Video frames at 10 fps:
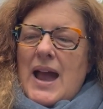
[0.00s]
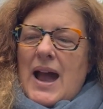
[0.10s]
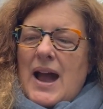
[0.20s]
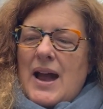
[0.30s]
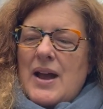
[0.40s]

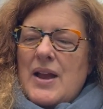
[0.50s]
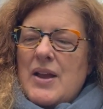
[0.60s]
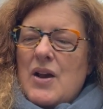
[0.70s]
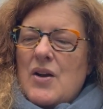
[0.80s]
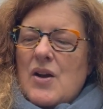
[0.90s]
are
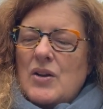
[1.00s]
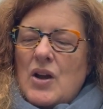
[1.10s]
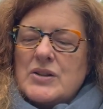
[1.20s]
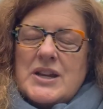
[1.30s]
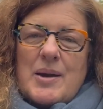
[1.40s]

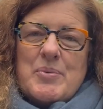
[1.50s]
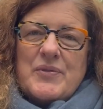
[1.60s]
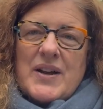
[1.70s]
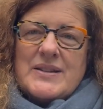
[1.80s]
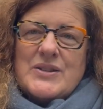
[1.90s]
longtime
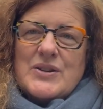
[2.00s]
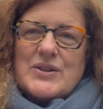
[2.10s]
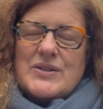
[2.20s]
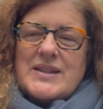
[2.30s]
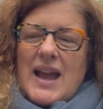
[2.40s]
professors